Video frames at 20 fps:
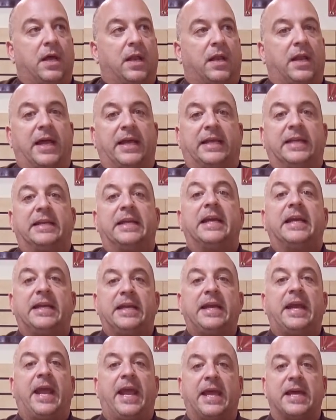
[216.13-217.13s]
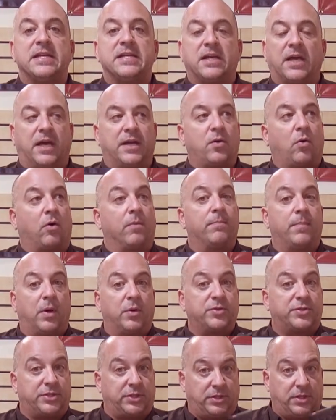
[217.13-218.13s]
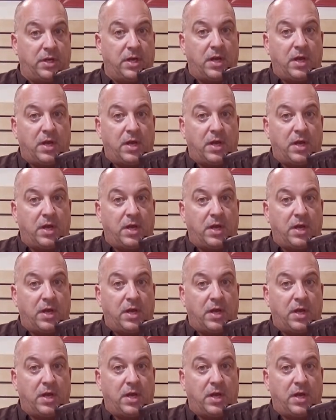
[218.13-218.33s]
like in any handgun or most